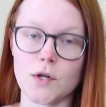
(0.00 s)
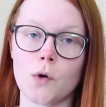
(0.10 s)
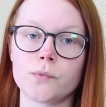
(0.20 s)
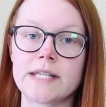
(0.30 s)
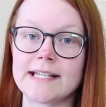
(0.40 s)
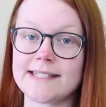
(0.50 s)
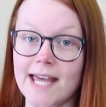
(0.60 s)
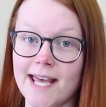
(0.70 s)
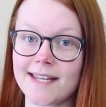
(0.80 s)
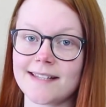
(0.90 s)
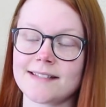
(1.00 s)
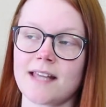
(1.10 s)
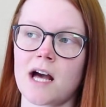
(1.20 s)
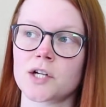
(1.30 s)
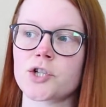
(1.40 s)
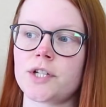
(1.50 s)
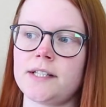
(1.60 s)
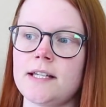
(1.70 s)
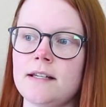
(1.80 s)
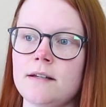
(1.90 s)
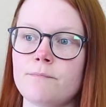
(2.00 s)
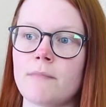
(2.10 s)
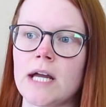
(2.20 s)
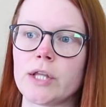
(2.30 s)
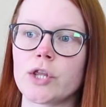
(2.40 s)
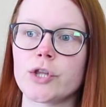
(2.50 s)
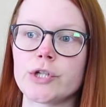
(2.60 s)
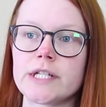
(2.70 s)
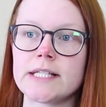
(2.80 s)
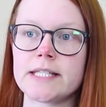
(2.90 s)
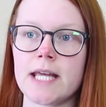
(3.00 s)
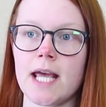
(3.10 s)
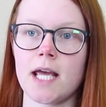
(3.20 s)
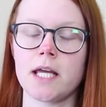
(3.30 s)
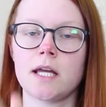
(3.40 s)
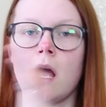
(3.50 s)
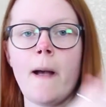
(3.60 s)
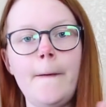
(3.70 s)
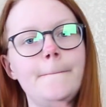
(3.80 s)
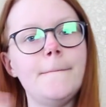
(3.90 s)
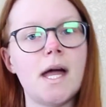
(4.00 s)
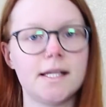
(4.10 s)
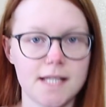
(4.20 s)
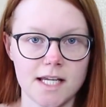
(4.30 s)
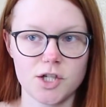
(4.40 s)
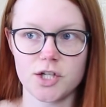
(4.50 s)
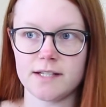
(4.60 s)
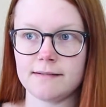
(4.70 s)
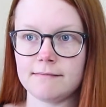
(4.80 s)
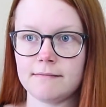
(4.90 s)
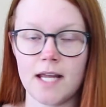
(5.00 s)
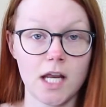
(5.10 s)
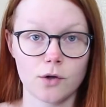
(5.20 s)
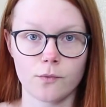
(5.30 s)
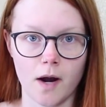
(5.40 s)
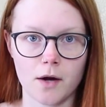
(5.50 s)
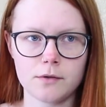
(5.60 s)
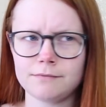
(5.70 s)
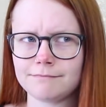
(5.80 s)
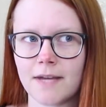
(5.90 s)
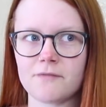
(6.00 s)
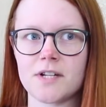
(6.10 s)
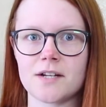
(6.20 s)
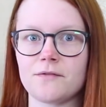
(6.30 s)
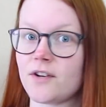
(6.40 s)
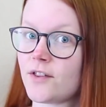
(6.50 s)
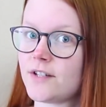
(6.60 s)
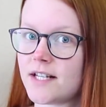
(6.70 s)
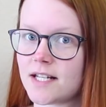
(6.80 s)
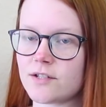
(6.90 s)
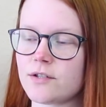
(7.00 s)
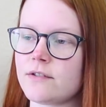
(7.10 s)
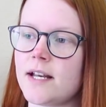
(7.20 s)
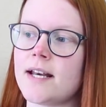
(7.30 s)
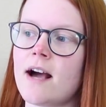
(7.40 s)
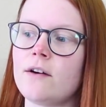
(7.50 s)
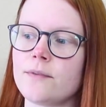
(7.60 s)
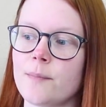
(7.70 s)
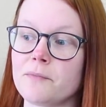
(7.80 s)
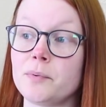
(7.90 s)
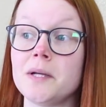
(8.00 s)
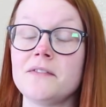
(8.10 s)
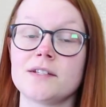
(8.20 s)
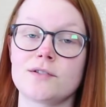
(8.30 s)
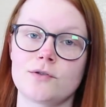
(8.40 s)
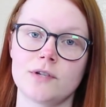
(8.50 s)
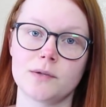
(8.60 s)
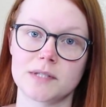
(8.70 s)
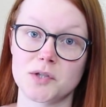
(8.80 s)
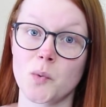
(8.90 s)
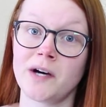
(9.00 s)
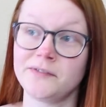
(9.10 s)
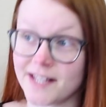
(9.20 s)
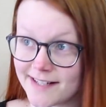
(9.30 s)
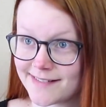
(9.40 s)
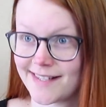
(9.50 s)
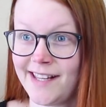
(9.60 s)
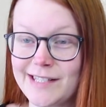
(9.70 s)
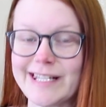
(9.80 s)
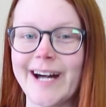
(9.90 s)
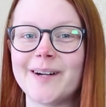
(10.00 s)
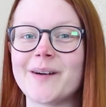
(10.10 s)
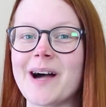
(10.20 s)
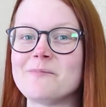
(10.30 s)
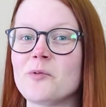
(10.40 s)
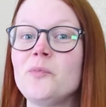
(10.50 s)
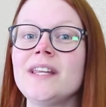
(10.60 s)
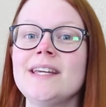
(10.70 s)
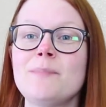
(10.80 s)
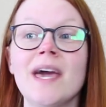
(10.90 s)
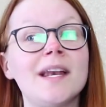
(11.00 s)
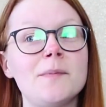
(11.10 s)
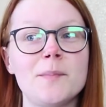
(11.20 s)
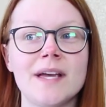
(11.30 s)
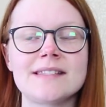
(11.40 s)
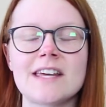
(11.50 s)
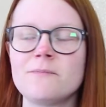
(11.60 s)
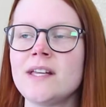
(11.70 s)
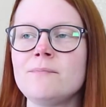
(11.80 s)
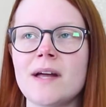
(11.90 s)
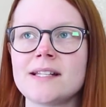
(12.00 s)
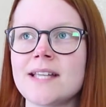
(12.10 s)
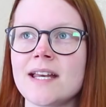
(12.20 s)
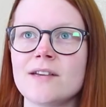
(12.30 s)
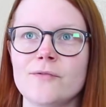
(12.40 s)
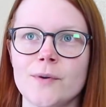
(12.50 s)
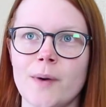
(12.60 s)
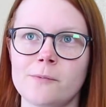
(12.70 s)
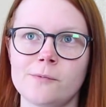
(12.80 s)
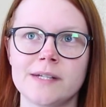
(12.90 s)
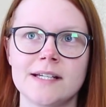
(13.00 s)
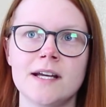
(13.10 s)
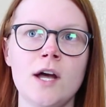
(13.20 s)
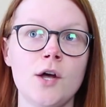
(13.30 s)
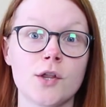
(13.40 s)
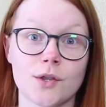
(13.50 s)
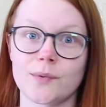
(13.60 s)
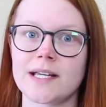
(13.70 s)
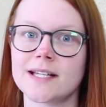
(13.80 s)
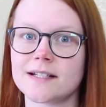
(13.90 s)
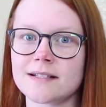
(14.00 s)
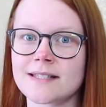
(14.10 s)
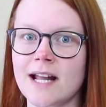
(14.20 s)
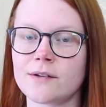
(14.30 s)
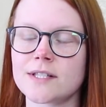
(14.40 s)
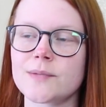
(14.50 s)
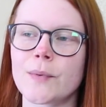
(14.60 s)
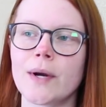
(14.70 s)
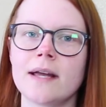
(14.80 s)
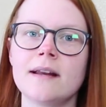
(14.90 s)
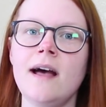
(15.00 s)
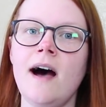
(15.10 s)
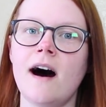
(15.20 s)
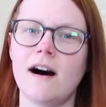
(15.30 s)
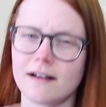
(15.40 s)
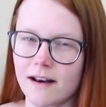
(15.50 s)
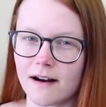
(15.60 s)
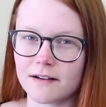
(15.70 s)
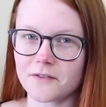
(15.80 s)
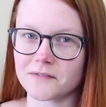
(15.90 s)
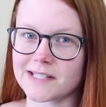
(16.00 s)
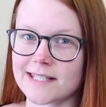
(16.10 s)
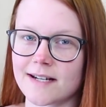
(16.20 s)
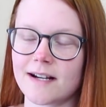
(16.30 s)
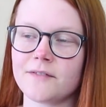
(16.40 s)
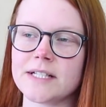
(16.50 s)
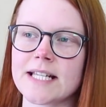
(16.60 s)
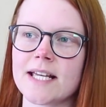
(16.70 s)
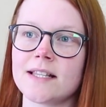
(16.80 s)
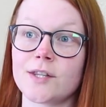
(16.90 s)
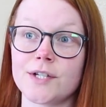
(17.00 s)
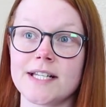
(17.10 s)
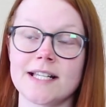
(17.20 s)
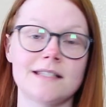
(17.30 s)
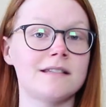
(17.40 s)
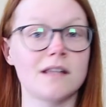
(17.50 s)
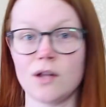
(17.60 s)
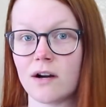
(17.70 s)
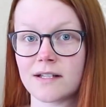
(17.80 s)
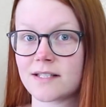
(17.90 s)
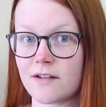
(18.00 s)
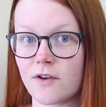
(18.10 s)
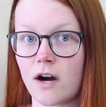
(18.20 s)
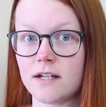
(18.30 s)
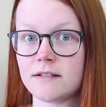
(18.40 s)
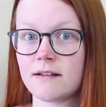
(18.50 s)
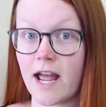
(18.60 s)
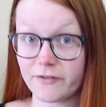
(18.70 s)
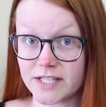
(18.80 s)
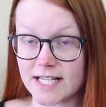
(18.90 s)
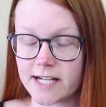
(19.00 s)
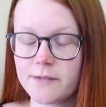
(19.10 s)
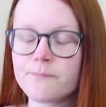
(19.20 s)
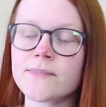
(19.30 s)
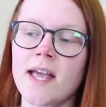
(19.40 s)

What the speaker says: So today is actually my 30-day meditation in a row. I've done it for 30 days straight now. My previous streak was 12 days. So I'm really picking up the pace. I've been meditating for probably 3 years now at this point, on and off, obviously not every day. 30 days is the longest I've gone every day.